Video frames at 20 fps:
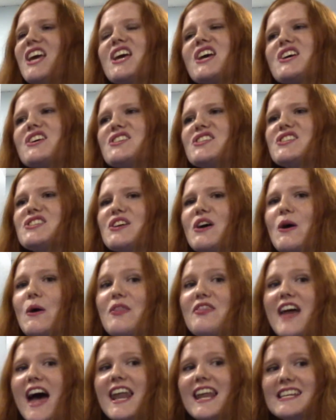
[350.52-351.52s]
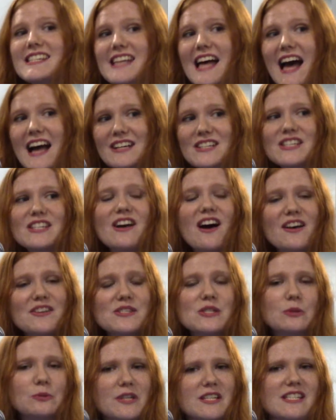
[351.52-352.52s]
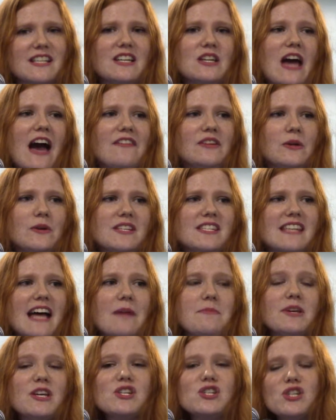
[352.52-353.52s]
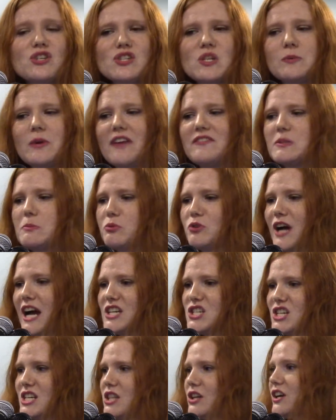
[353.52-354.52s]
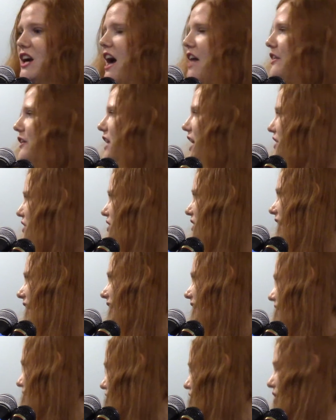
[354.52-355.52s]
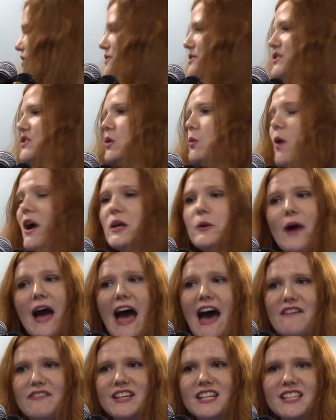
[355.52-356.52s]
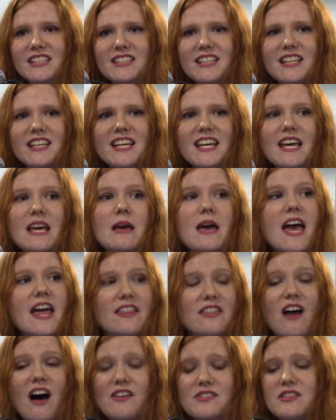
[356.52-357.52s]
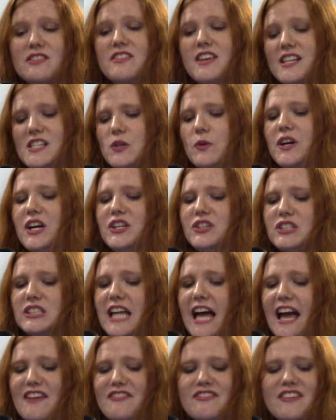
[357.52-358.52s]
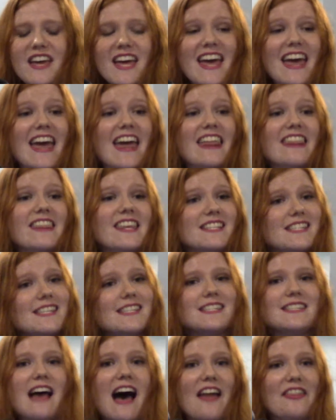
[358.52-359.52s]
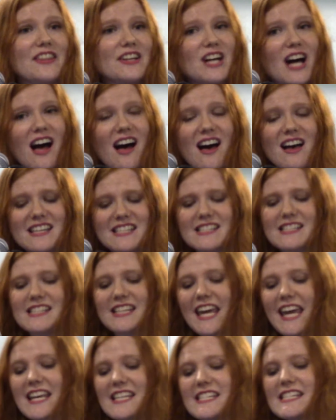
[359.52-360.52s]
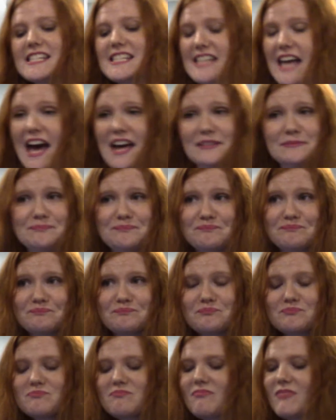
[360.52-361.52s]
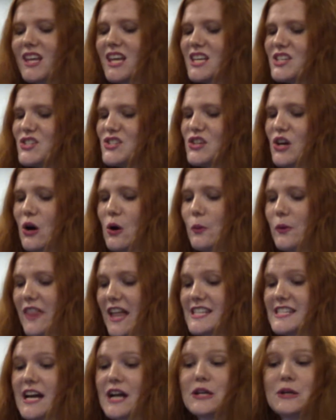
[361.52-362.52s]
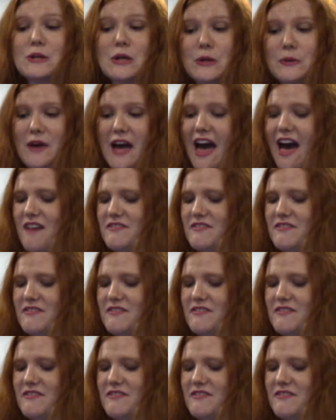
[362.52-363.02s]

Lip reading: So that is actually also a reason you have SAD, because usually when you have depression, there are other underlying issues to why you have it, and also things going on in your life. This is not the case in SAD. So that's how you know you have